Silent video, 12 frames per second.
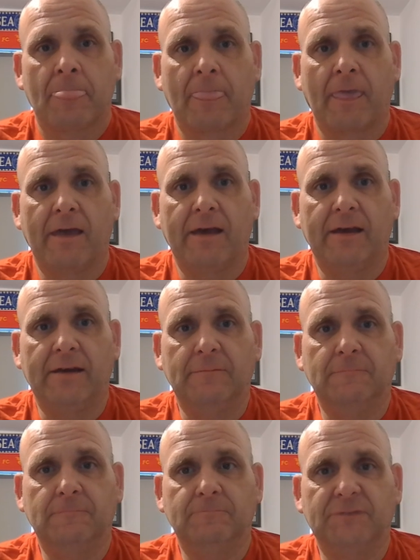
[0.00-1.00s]
They
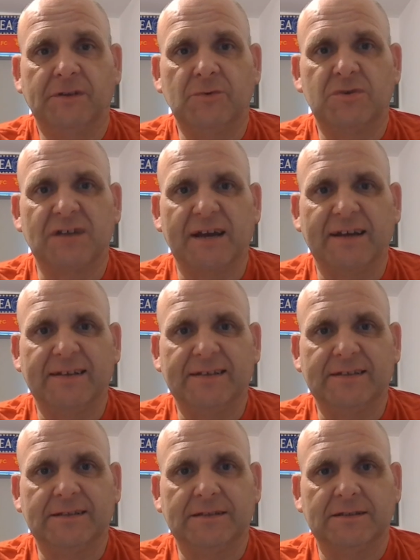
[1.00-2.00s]
were
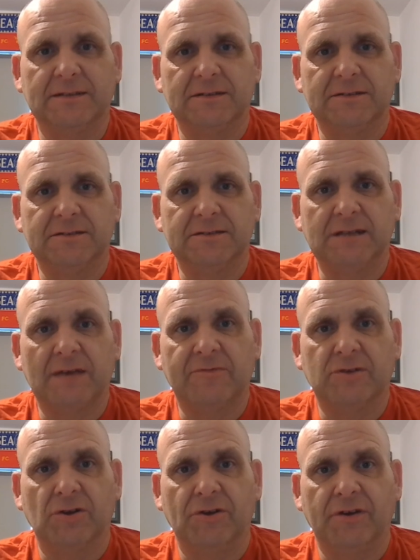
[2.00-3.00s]
saying,
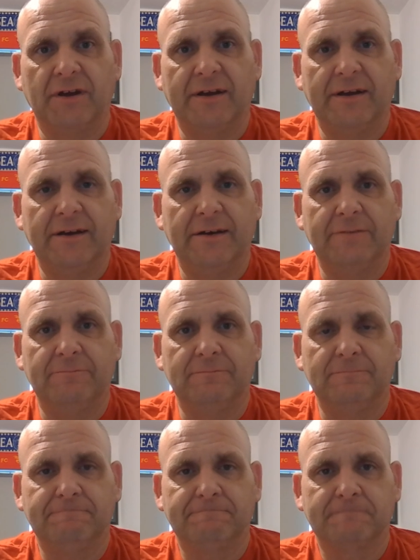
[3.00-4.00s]
Neville and
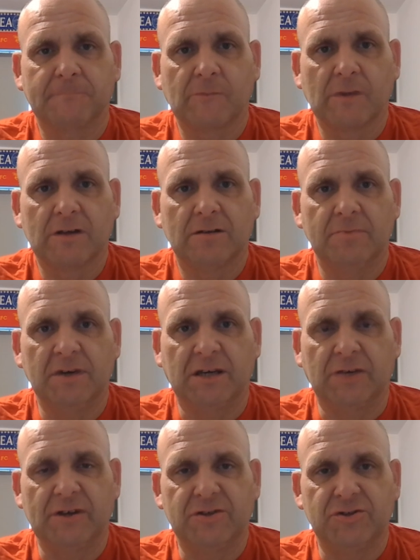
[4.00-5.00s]
Mika
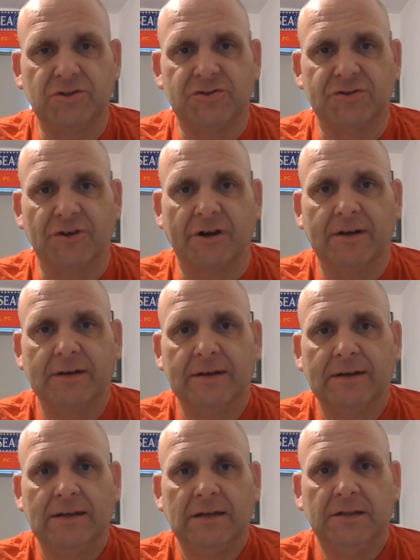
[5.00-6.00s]
Richards, that
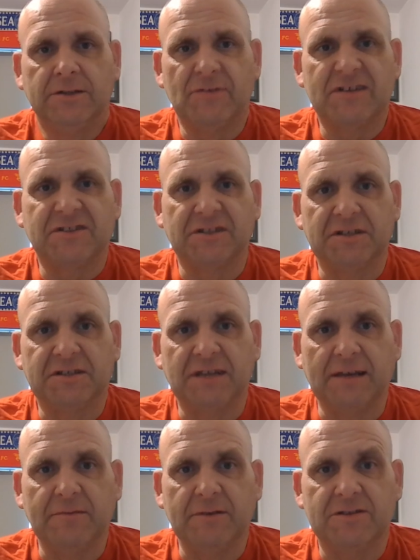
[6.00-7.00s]
the rest of the
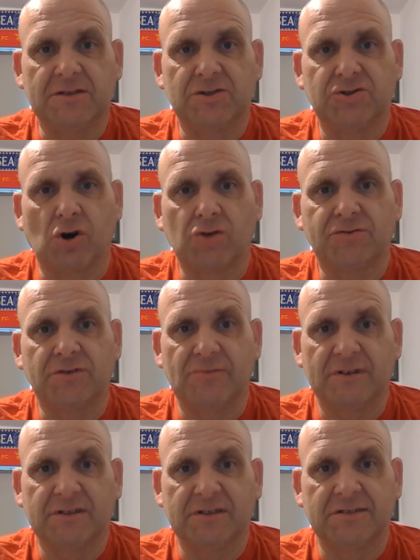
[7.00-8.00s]
team is the shock. The
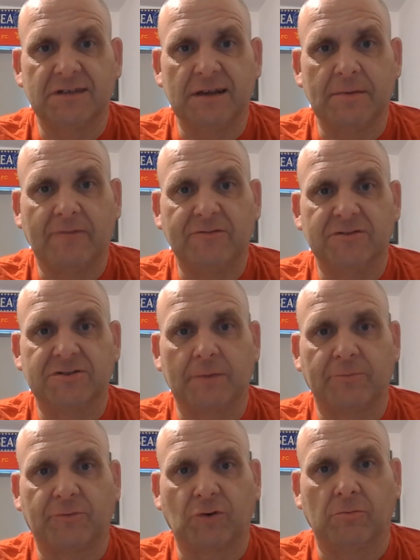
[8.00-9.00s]
rest of the team haven't
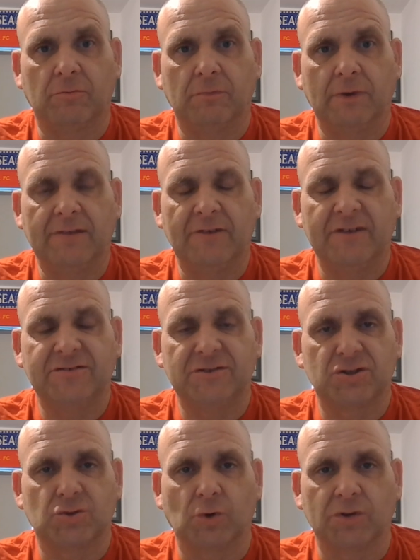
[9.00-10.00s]
stepped up. The rest of the
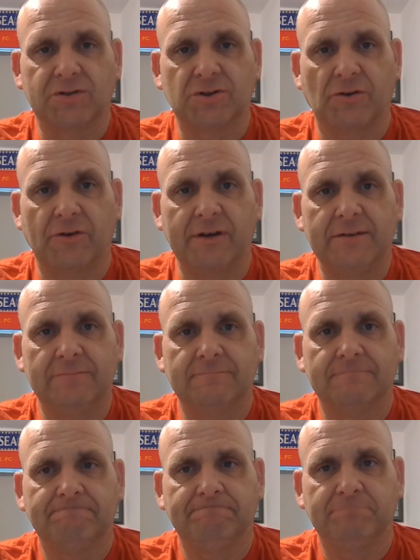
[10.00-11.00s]
squad,
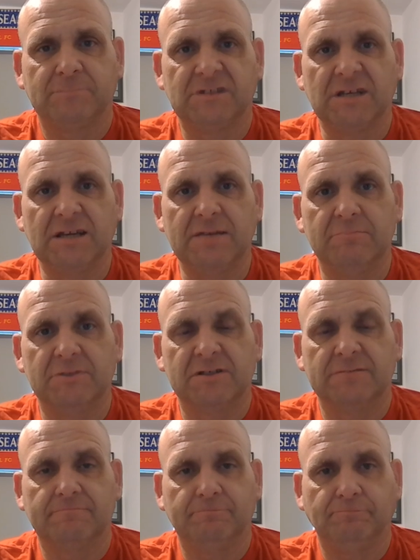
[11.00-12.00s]
teams
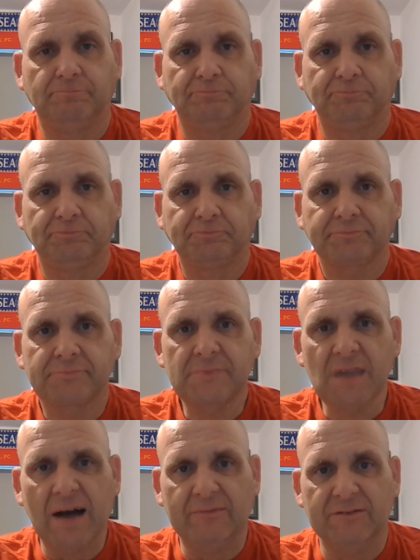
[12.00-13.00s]

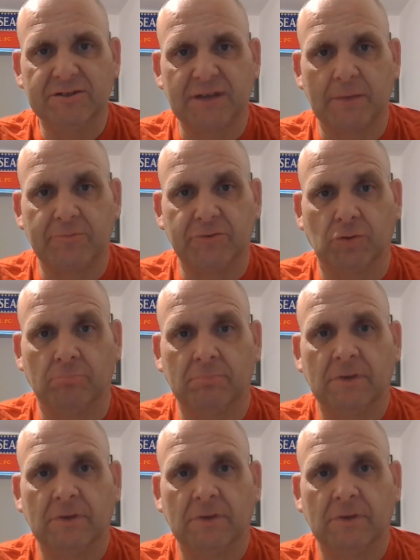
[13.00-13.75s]
haven't stepped up.